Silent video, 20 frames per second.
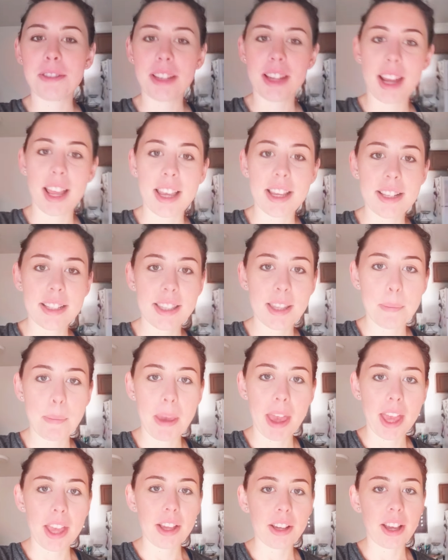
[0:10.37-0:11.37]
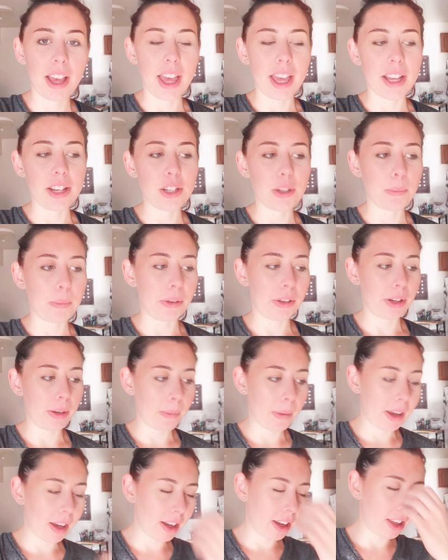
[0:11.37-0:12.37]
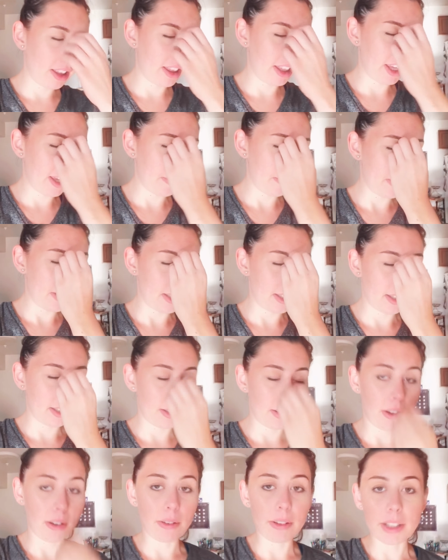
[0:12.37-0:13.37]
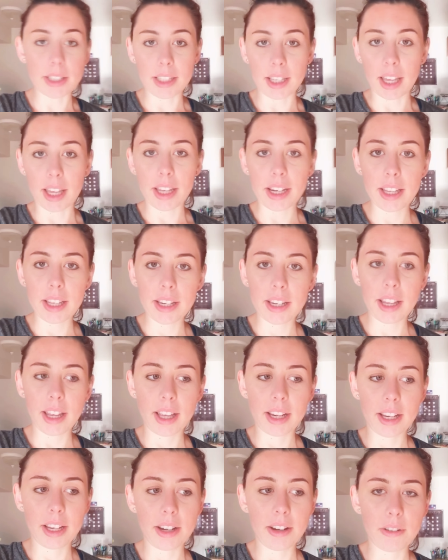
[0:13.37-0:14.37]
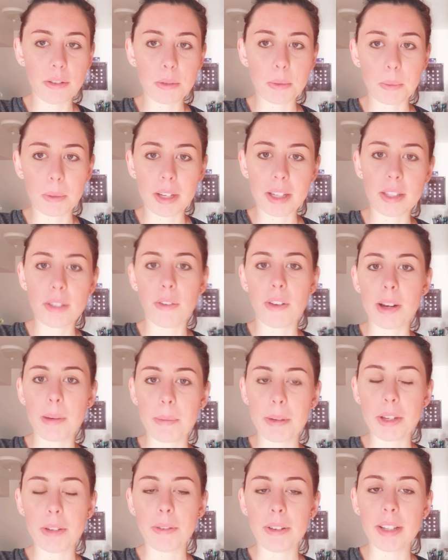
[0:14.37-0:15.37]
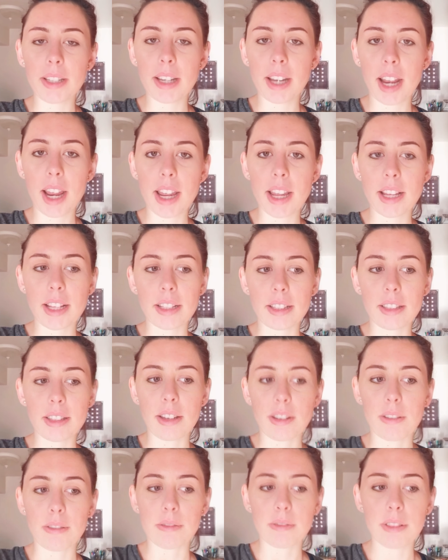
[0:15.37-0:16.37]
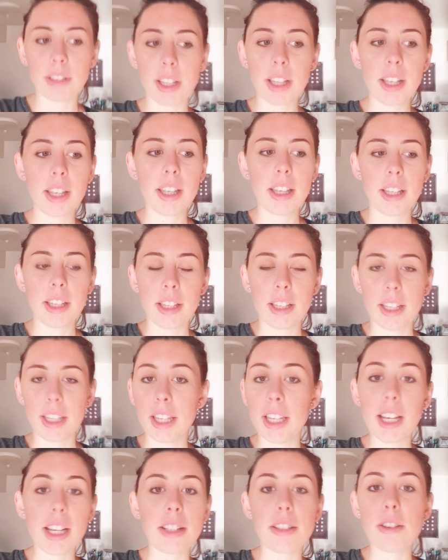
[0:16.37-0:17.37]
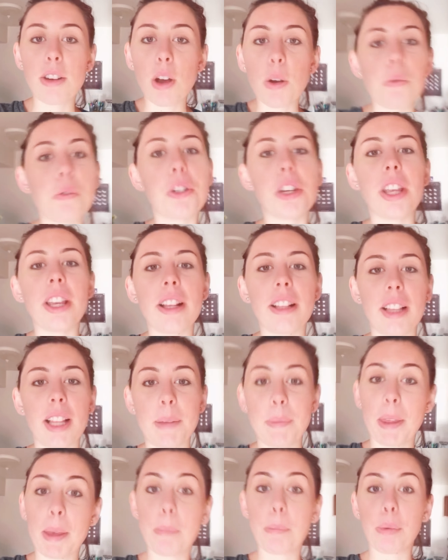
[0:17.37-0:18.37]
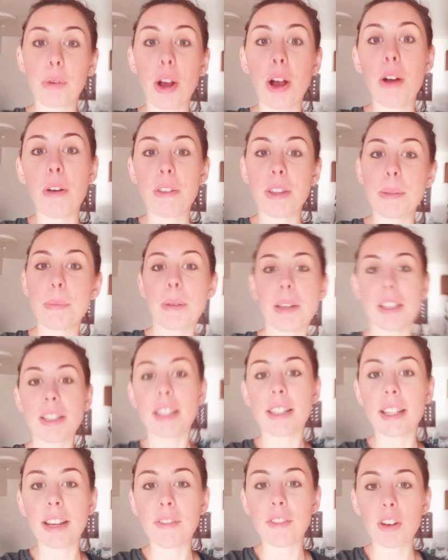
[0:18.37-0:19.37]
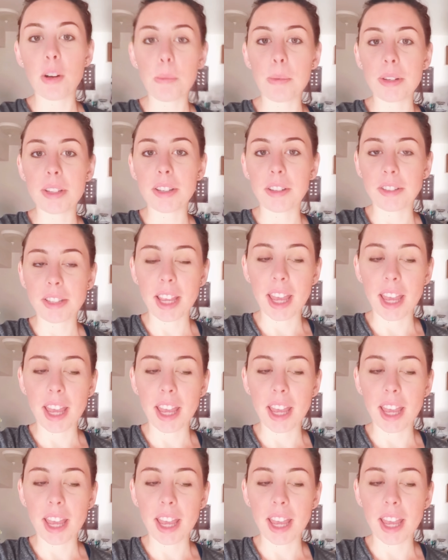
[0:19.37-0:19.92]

today is the Pay Your Age at Build-A-Bear, and Liam is so excited, and he knows what he's going to be doing today, and so he has no chill. I'm like, bro, this place doesn't even open till